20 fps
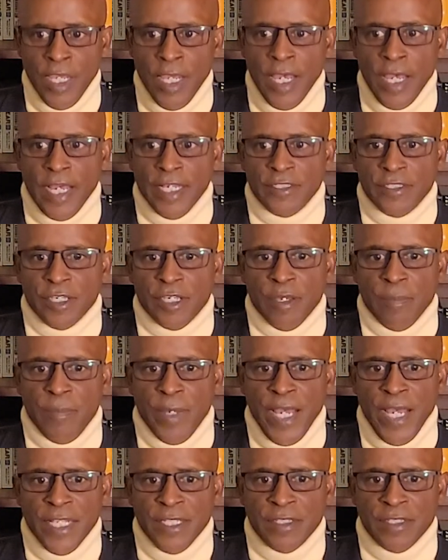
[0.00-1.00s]
has a
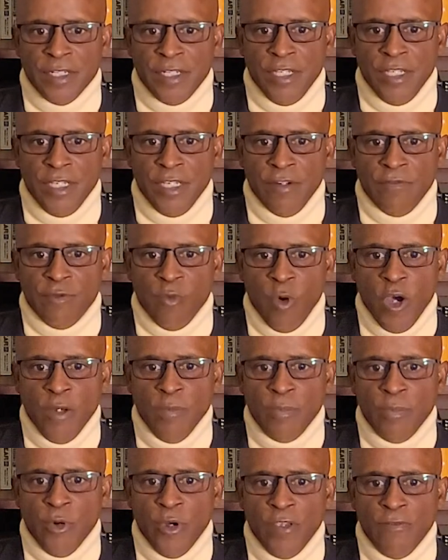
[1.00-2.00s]
capacity of
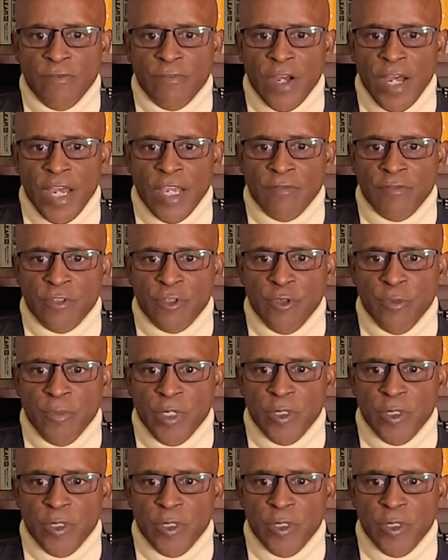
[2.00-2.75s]
1.52